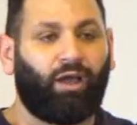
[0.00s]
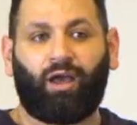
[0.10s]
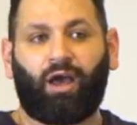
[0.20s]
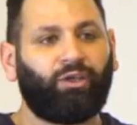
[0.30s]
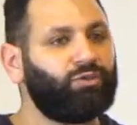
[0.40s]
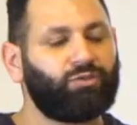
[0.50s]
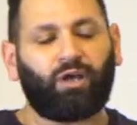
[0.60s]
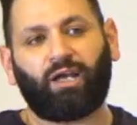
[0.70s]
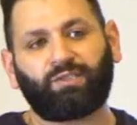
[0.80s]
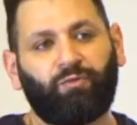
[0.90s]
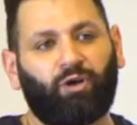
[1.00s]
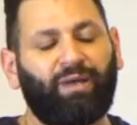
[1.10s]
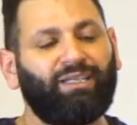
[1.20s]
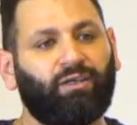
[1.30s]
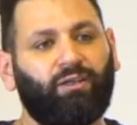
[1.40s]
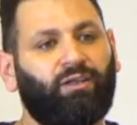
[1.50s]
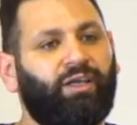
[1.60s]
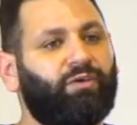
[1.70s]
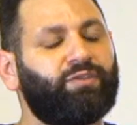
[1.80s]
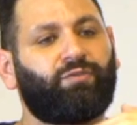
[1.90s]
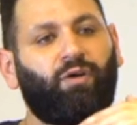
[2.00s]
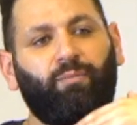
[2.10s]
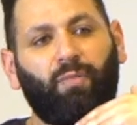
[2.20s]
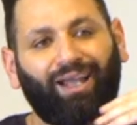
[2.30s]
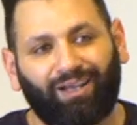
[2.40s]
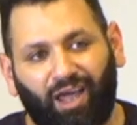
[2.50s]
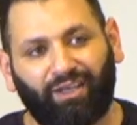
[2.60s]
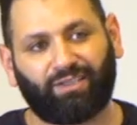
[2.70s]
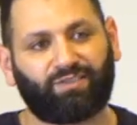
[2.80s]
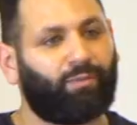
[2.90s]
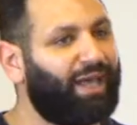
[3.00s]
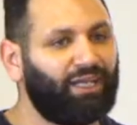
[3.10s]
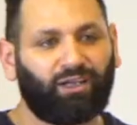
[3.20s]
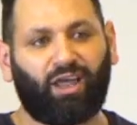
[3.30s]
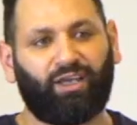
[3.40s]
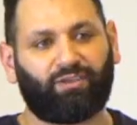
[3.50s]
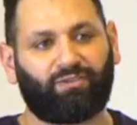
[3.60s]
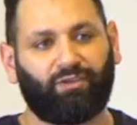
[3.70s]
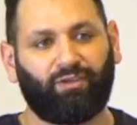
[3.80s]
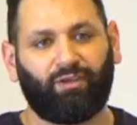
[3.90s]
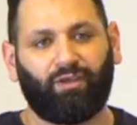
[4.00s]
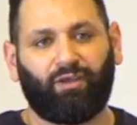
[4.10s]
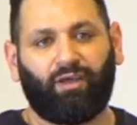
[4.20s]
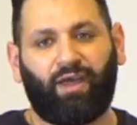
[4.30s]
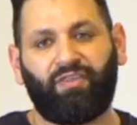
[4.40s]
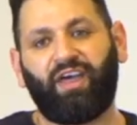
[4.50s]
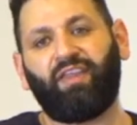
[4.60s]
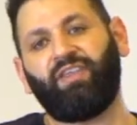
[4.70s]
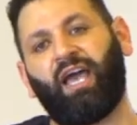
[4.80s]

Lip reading: I used to ask for a medical clearance from my clients, from any client. And then the